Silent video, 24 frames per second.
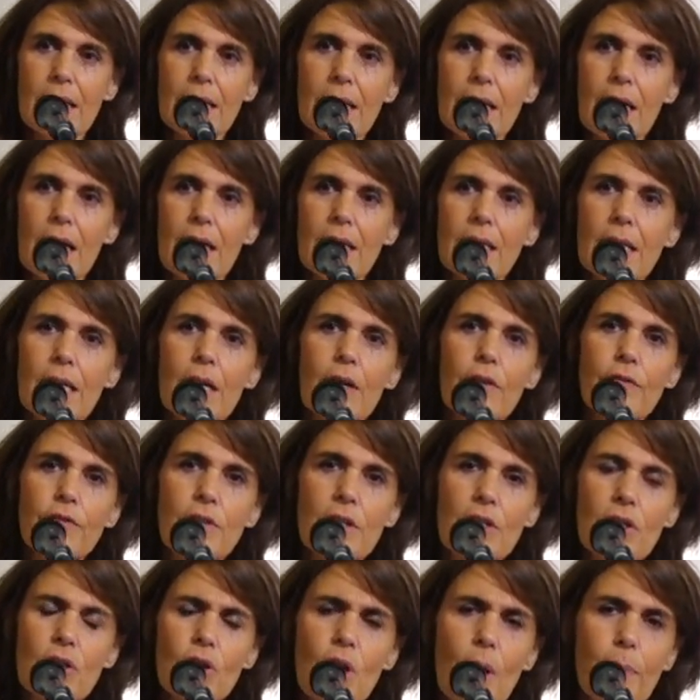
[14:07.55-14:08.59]
The idea of
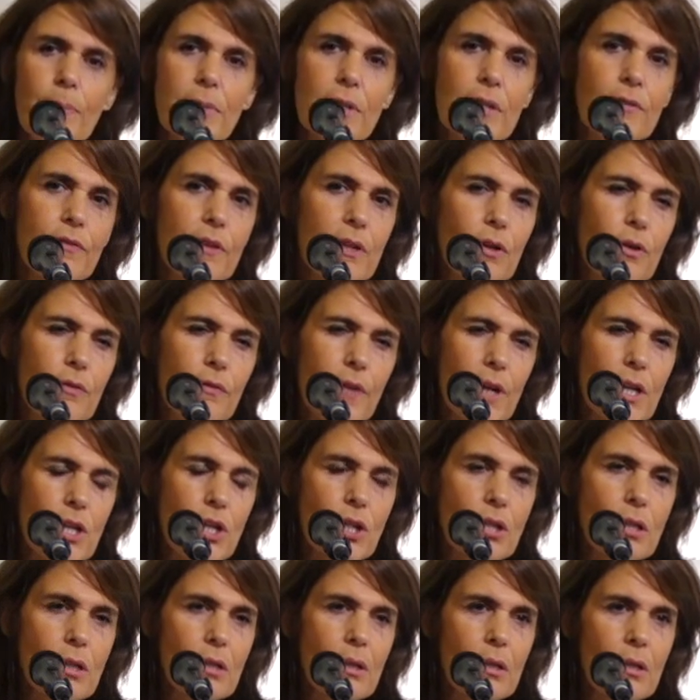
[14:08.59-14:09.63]
disruptive
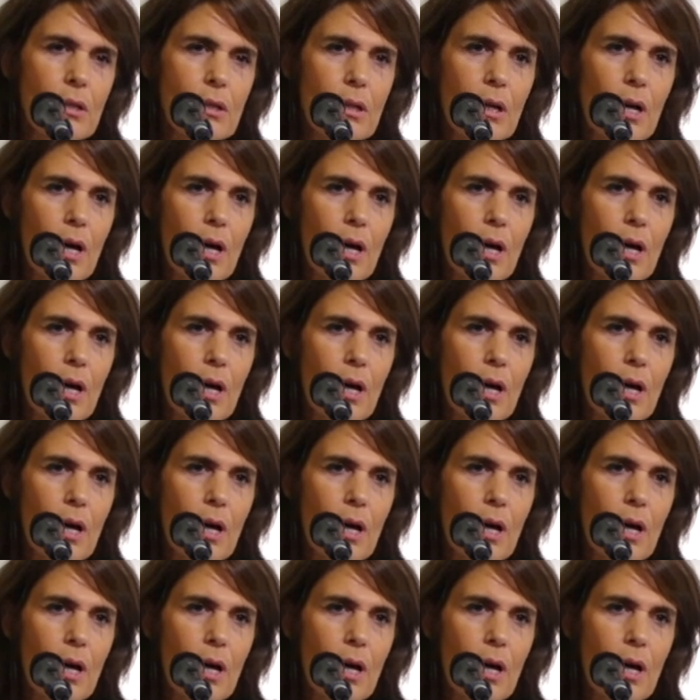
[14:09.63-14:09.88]
innovation